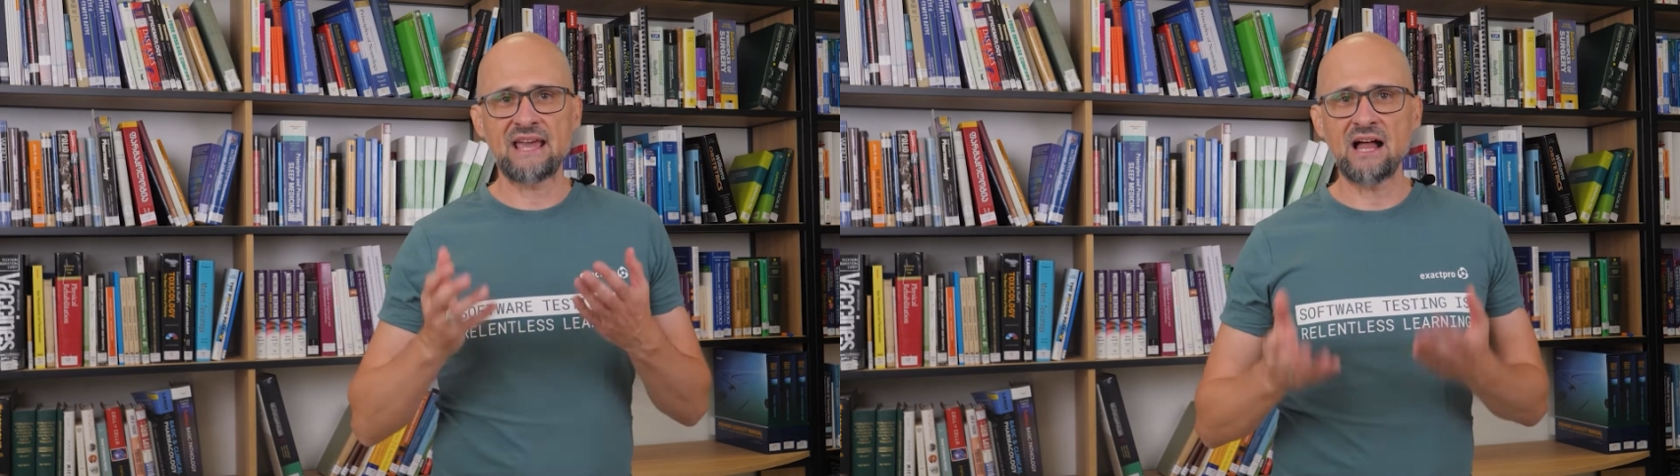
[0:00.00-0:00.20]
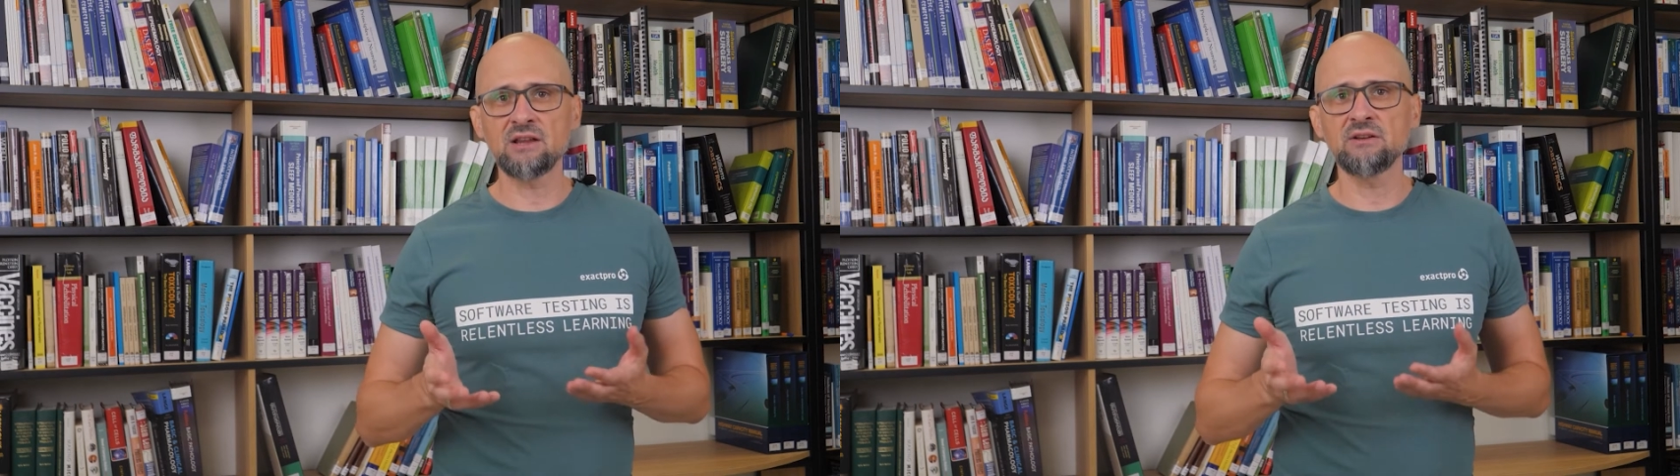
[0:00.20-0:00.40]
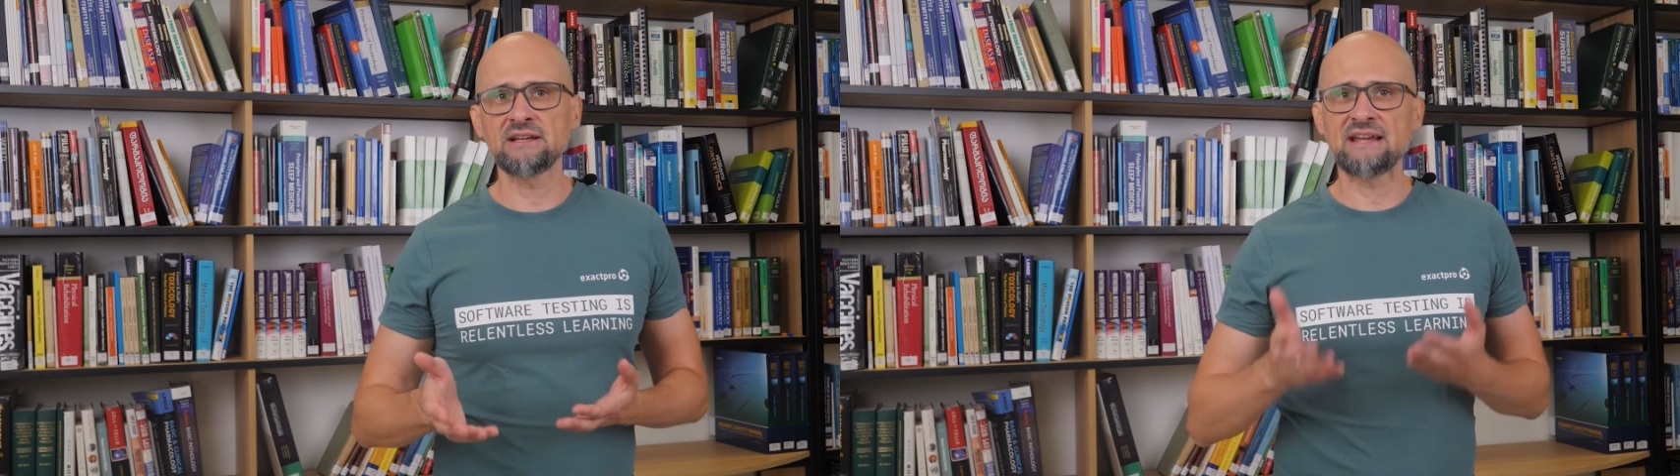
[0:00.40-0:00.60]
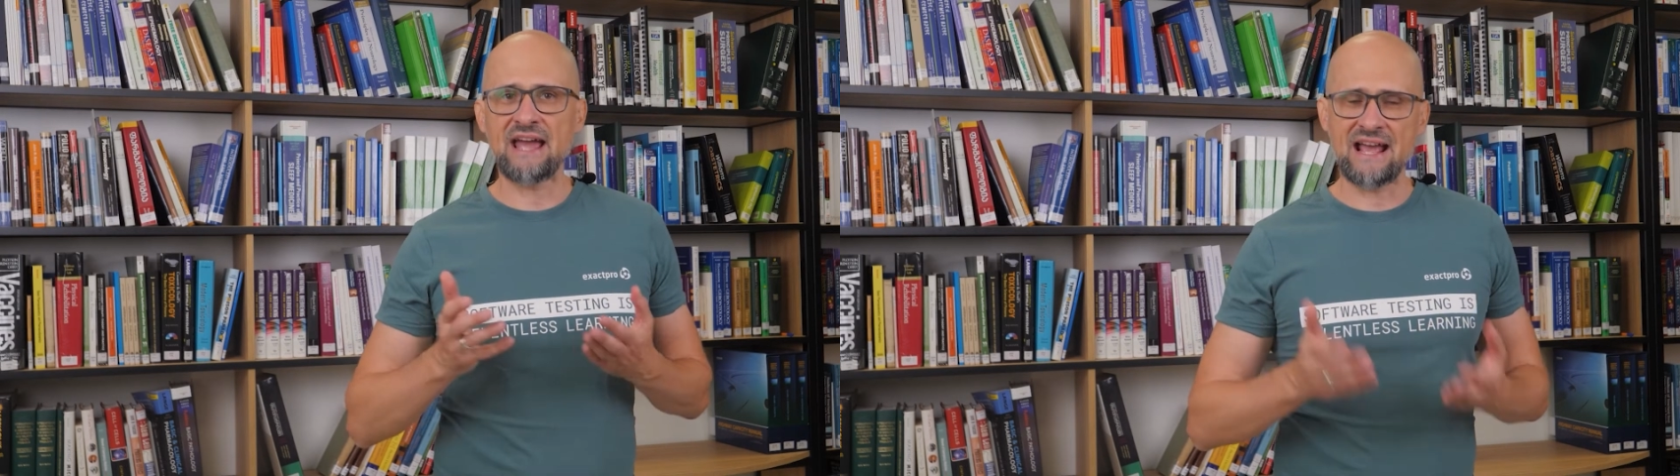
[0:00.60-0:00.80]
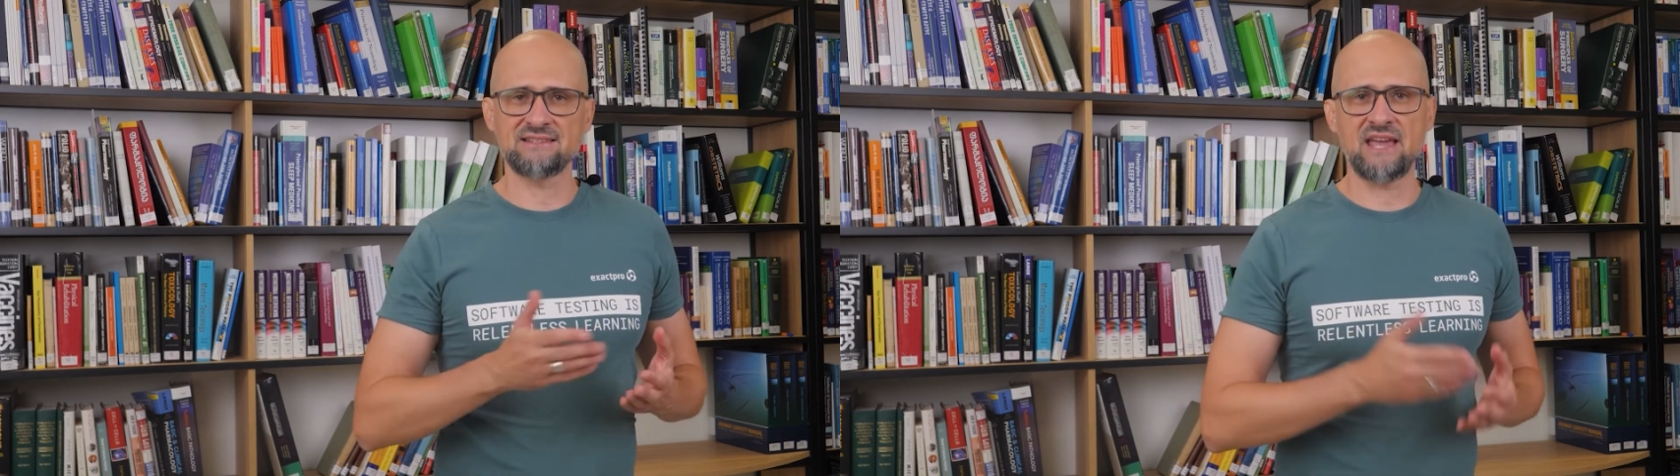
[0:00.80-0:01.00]
calculated
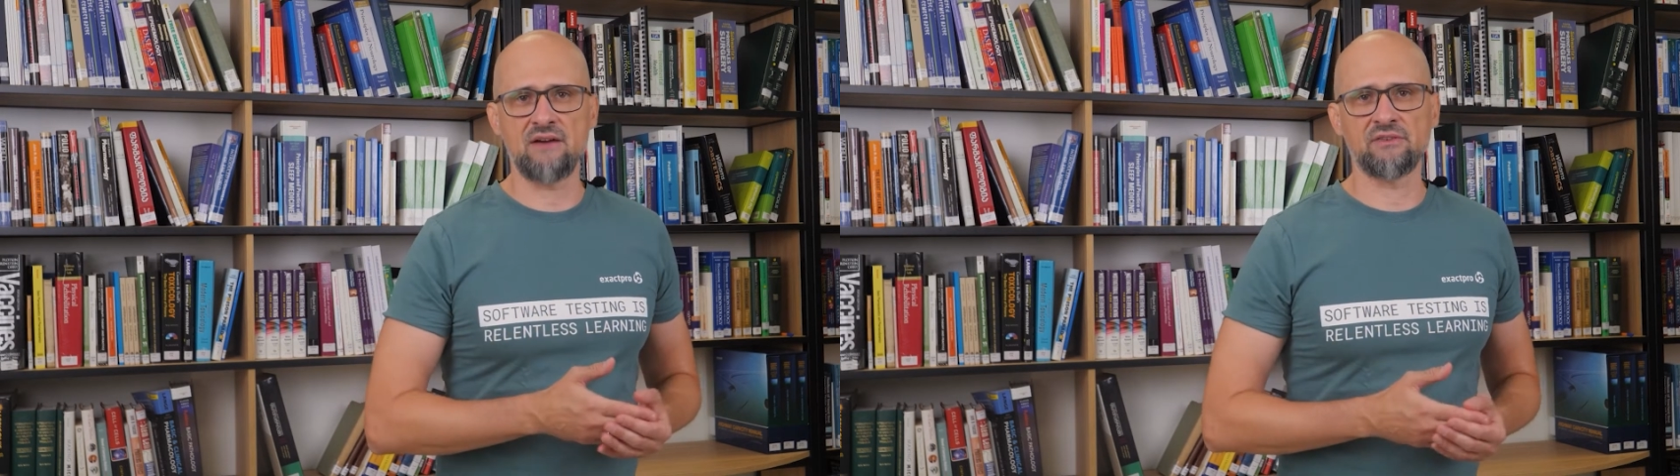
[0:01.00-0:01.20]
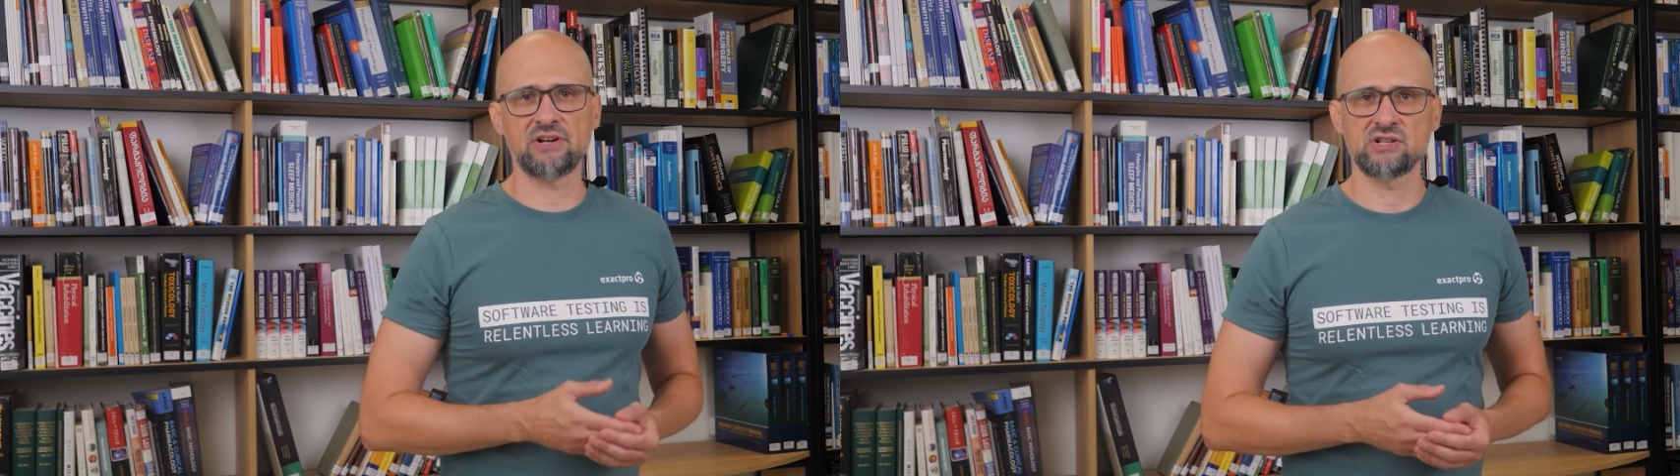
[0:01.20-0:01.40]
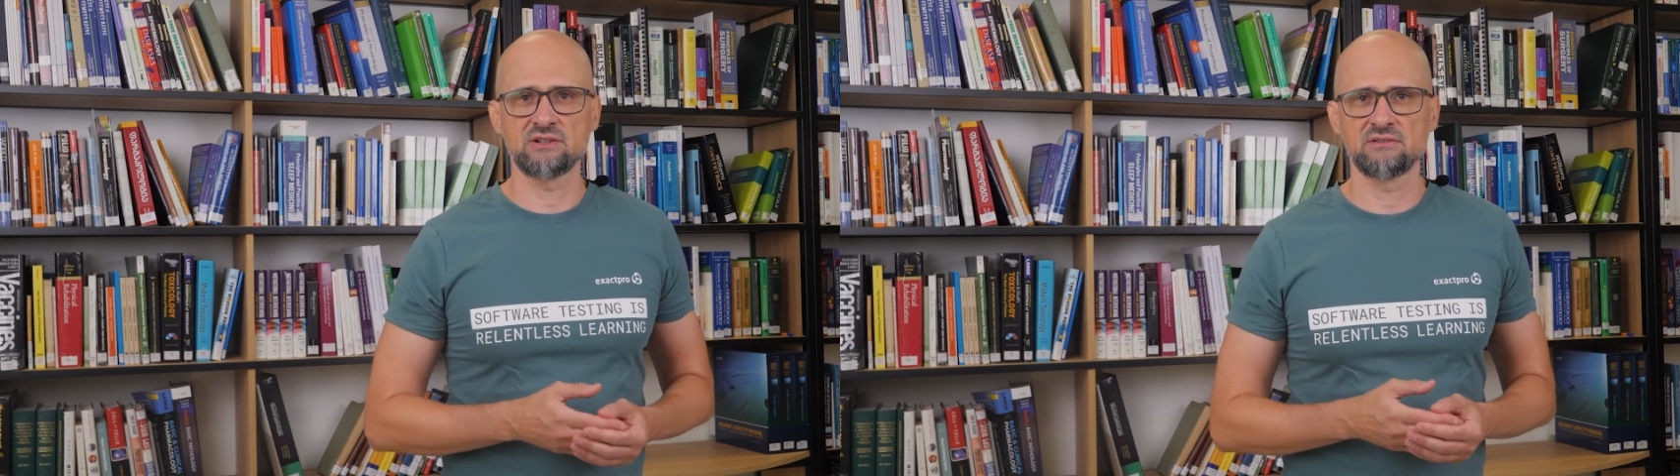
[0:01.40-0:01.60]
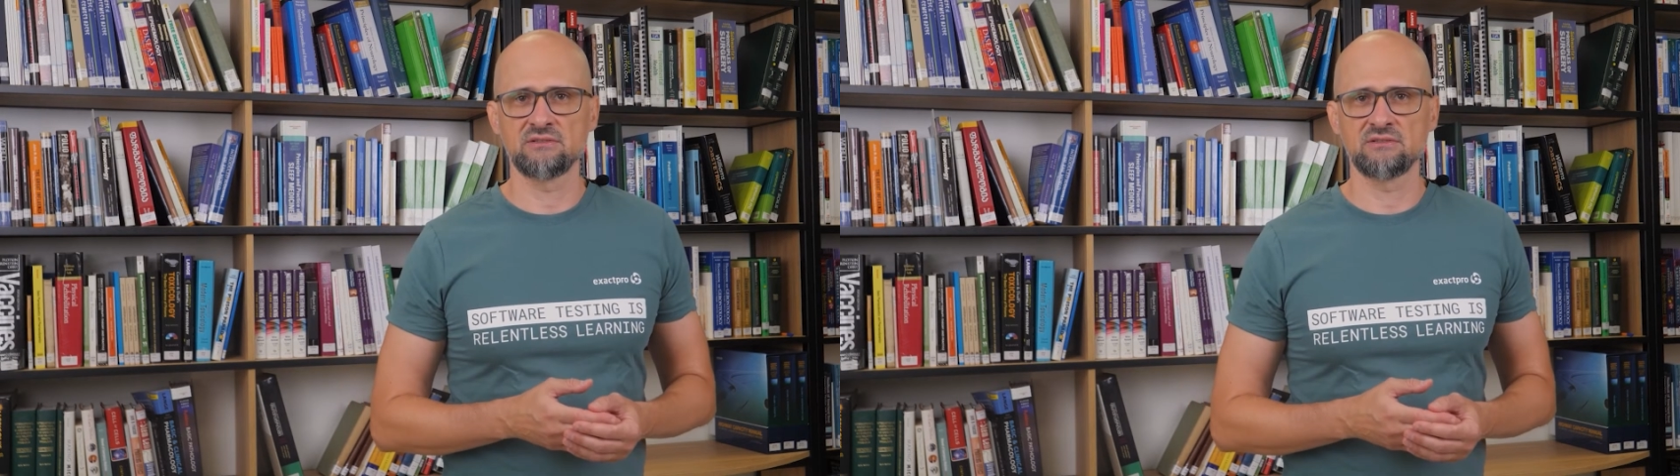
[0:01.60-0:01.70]
as the average.